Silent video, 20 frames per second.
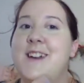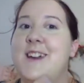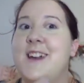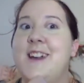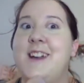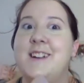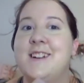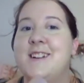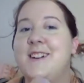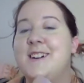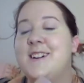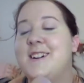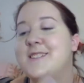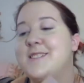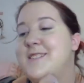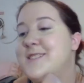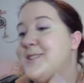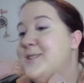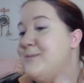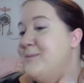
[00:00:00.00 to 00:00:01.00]
I hate it
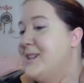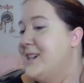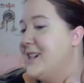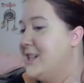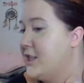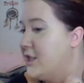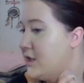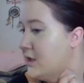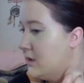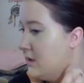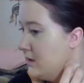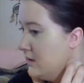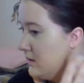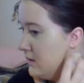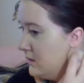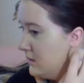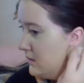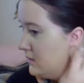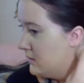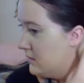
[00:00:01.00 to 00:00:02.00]
all so much.
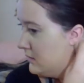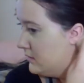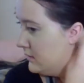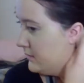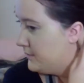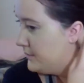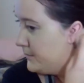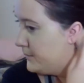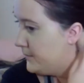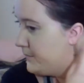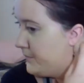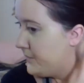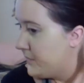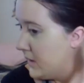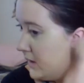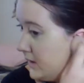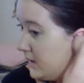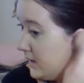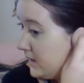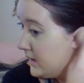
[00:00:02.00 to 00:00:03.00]

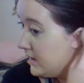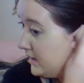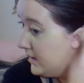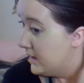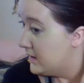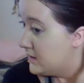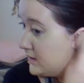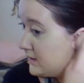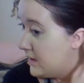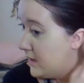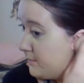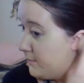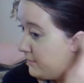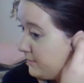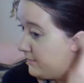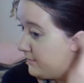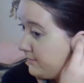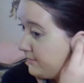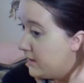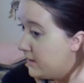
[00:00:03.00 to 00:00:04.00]
But I can't
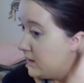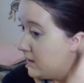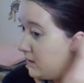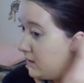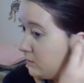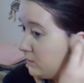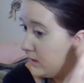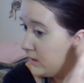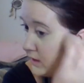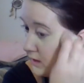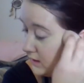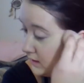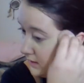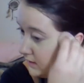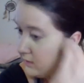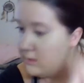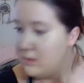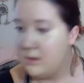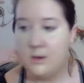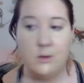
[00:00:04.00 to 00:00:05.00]
stop fucking wearing
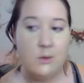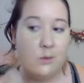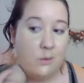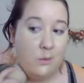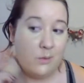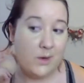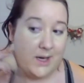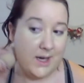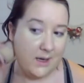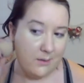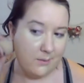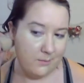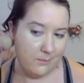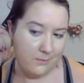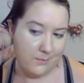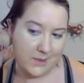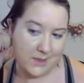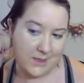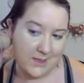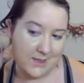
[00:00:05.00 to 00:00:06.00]
it. Why?
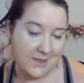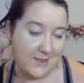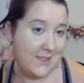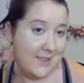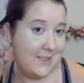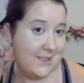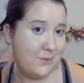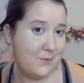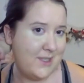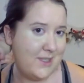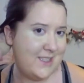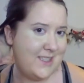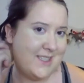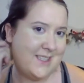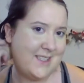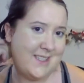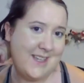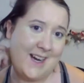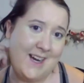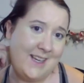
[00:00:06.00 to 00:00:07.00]
Because this is what
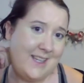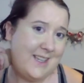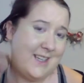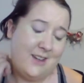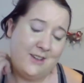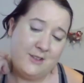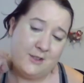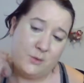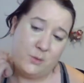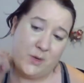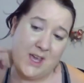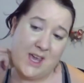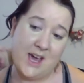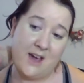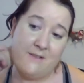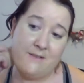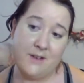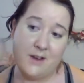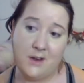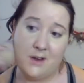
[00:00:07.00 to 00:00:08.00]
society tells us we
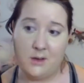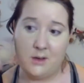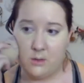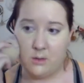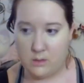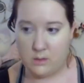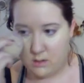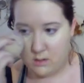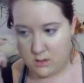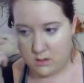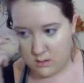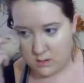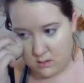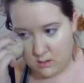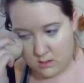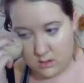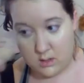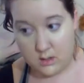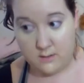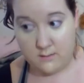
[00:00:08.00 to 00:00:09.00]
have to do.
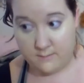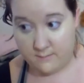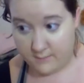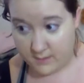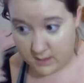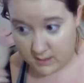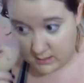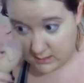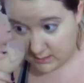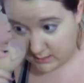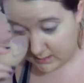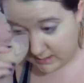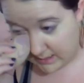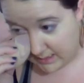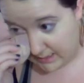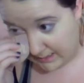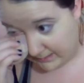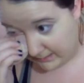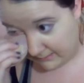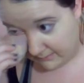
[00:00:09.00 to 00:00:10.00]
Fuck
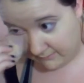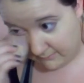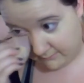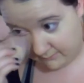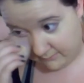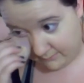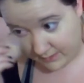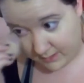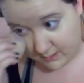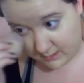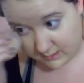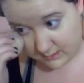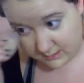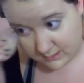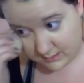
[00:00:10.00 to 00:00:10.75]
society. Fuck